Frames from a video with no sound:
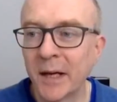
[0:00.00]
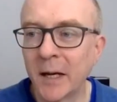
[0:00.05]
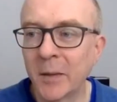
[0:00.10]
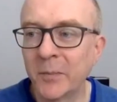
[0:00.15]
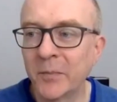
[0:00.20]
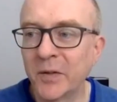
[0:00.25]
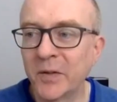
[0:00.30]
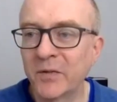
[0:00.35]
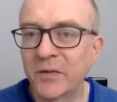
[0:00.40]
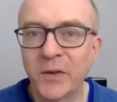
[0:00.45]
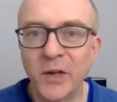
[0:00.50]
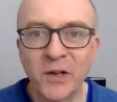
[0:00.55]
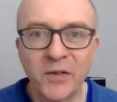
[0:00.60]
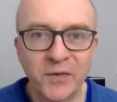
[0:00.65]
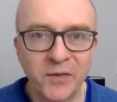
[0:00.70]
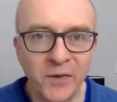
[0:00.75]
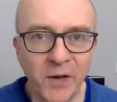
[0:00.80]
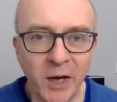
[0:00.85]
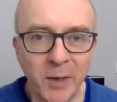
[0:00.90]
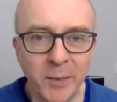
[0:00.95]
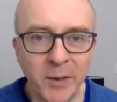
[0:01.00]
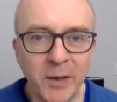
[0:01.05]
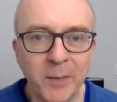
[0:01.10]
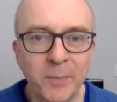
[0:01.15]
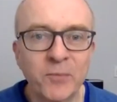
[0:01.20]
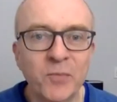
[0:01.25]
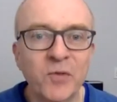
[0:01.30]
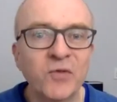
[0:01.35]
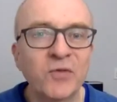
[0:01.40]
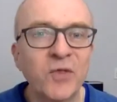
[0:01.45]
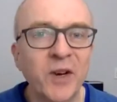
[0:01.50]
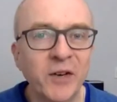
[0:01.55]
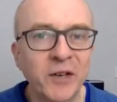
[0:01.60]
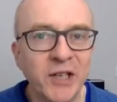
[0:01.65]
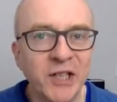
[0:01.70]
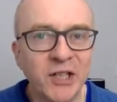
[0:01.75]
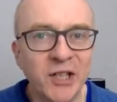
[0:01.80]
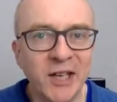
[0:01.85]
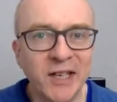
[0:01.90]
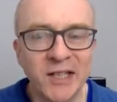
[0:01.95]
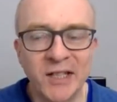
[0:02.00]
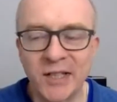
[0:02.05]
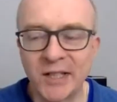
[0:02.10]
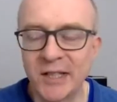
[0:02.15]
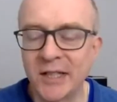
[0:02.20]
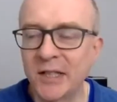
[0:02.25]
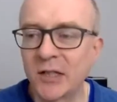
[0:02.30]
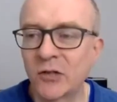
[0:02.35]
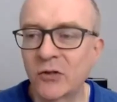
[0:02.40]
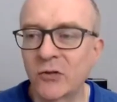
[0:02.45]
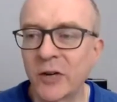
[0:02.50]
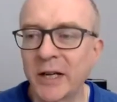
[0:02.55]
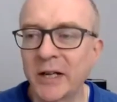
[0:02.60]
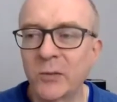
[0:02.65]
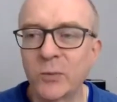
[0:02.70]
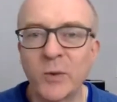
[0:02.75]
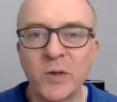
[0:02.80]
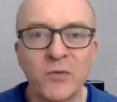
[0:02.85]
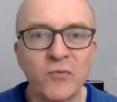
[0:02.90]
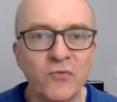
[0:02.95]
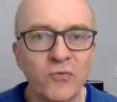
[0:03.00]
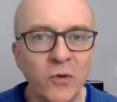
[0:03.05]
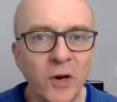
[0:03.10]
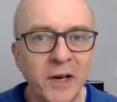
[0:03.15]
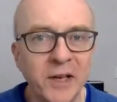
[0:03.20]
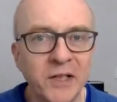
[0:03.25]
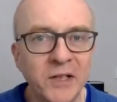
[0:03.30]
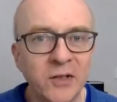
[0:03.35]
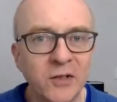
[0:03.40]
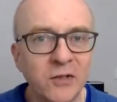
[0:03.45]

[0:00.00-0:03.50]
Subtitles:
Full of fiber, very tasty, great with rice,